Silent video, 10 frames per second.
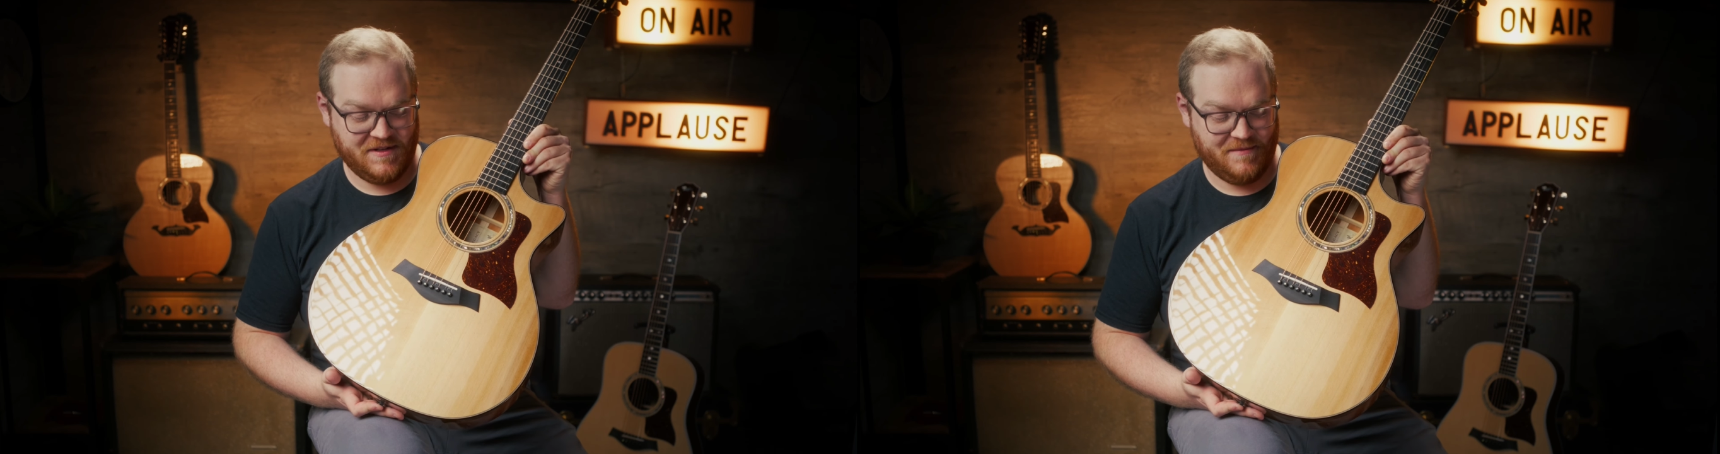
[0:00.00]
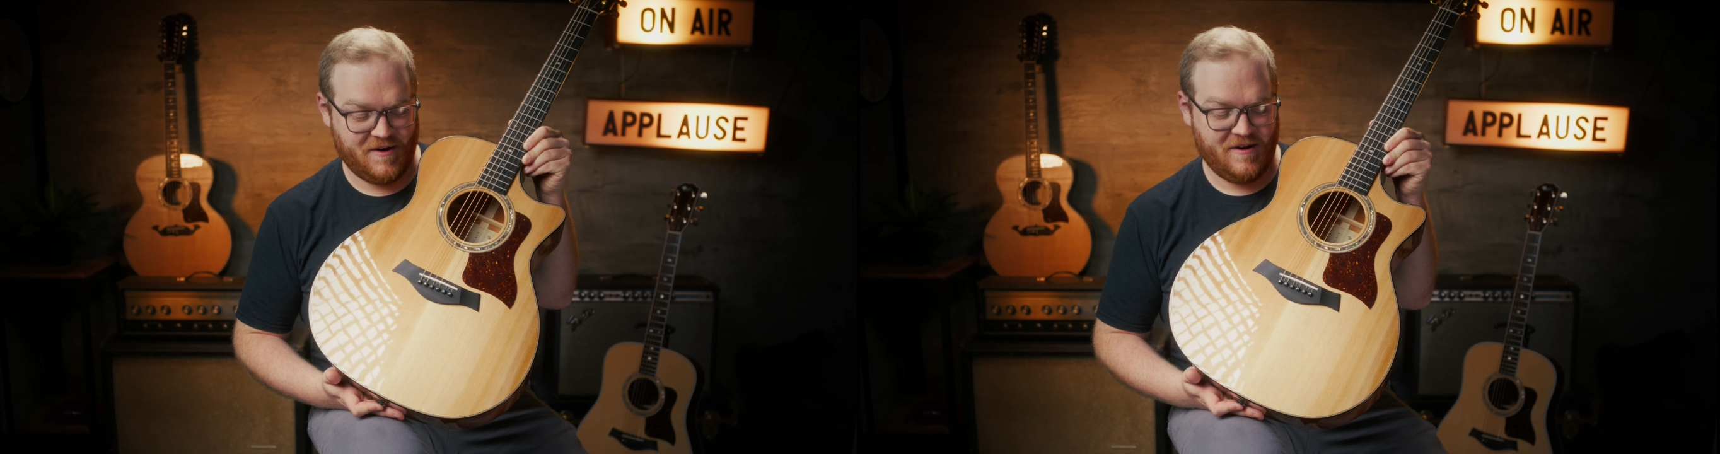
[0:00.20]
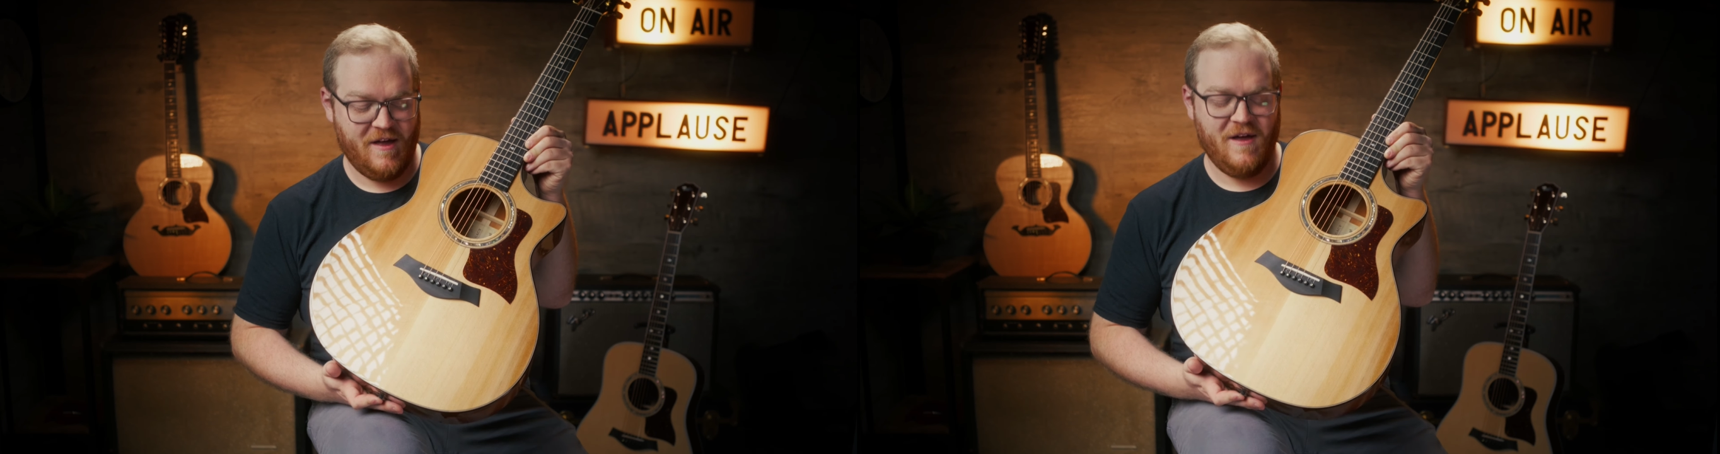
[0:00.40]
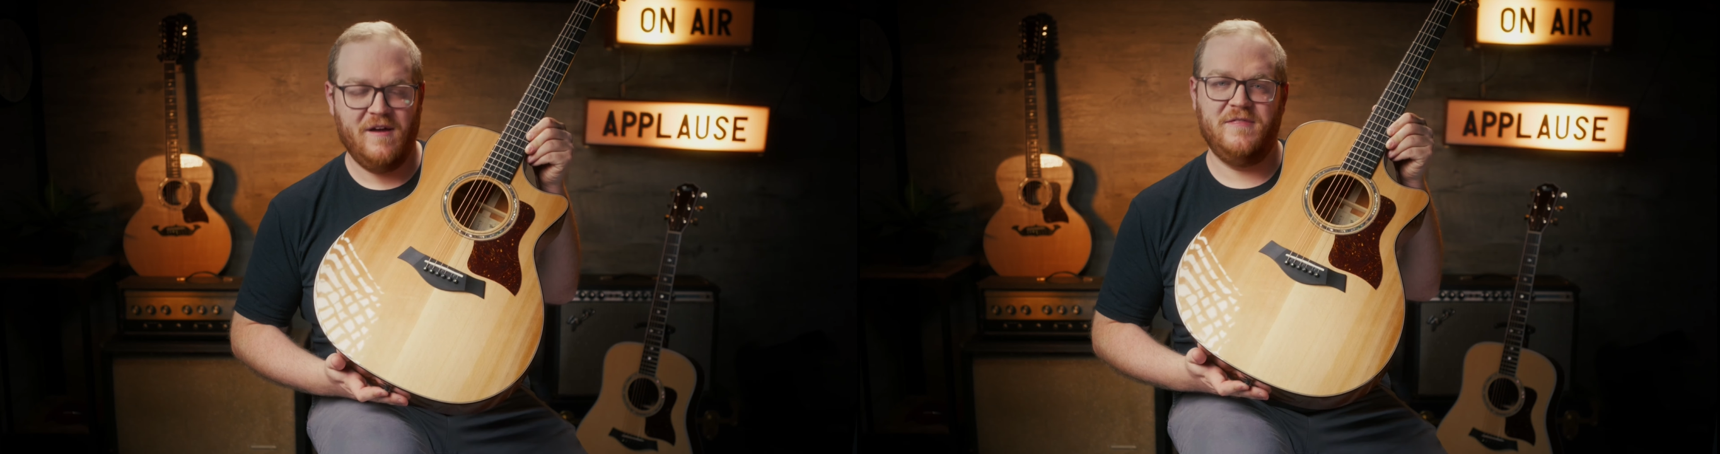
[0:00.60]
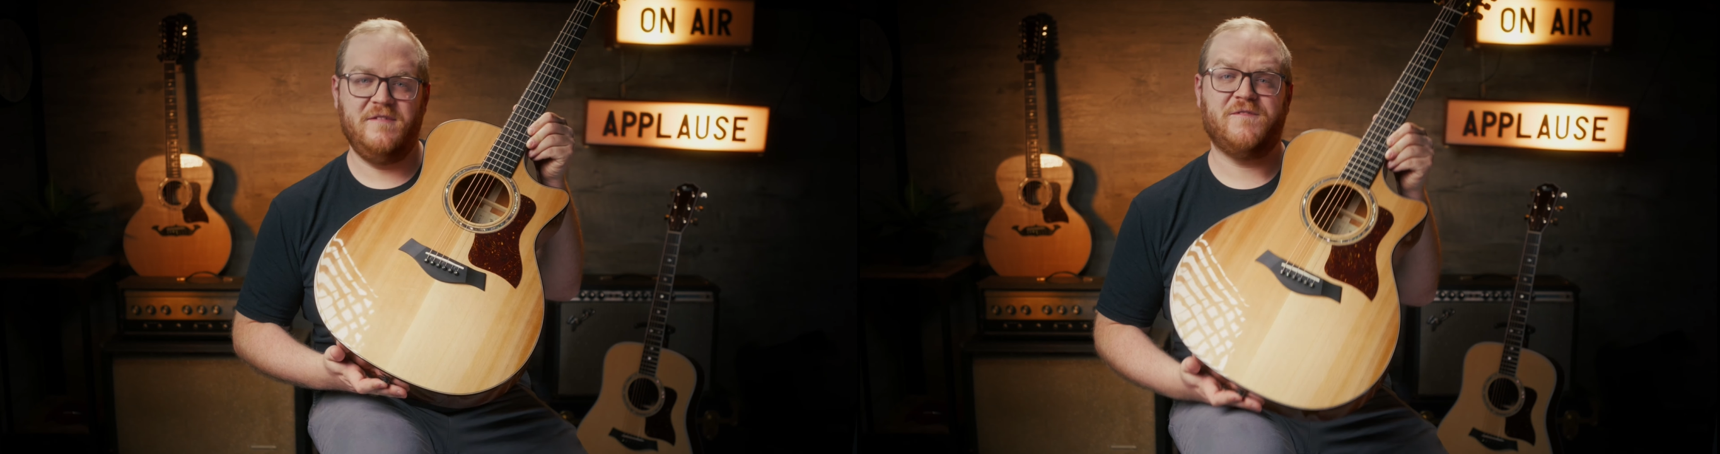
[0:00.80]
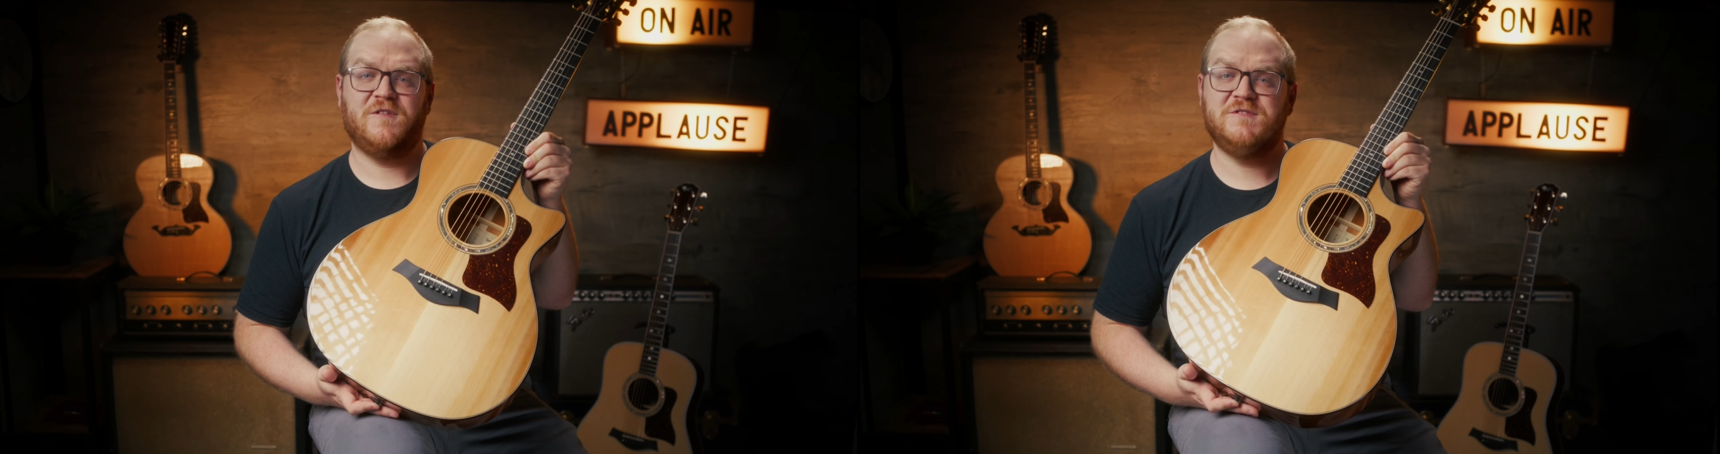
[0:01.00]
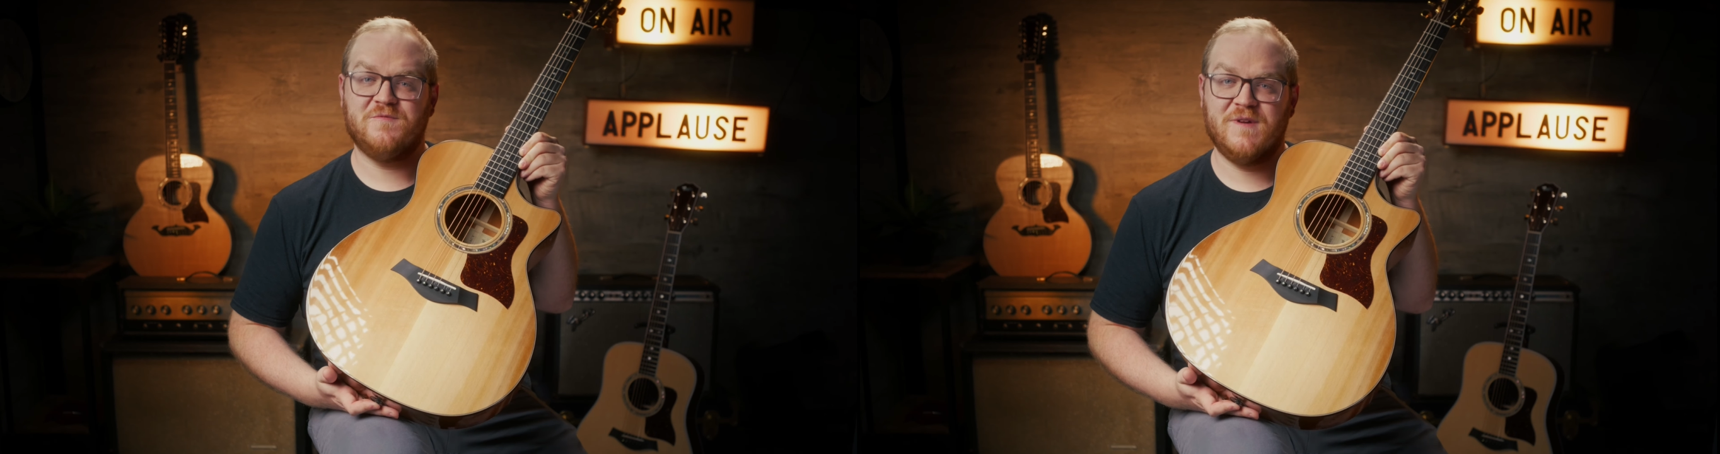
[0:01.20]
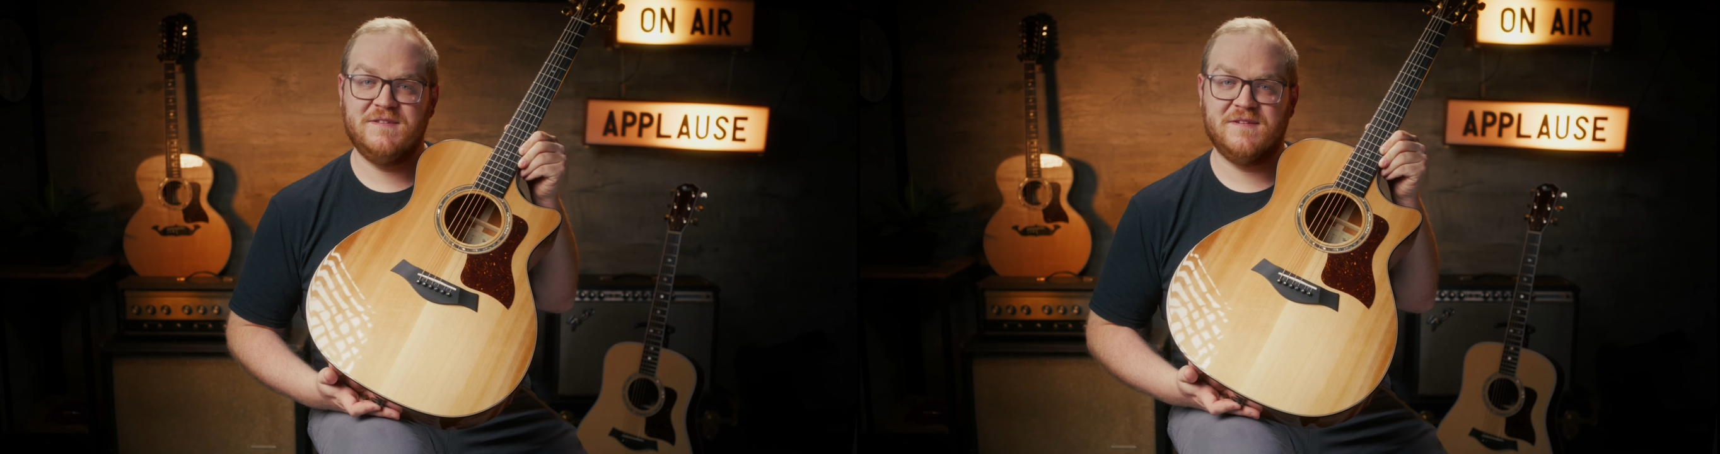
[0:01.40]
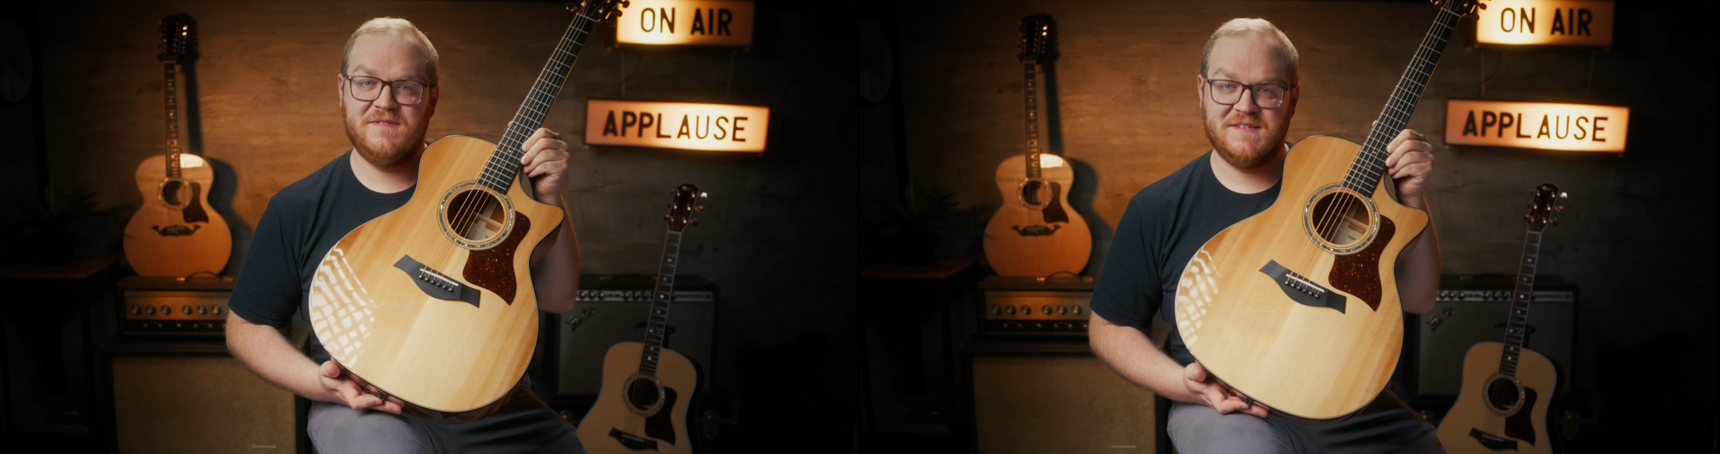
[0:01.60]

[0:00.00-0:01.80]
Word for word: number, the first runs of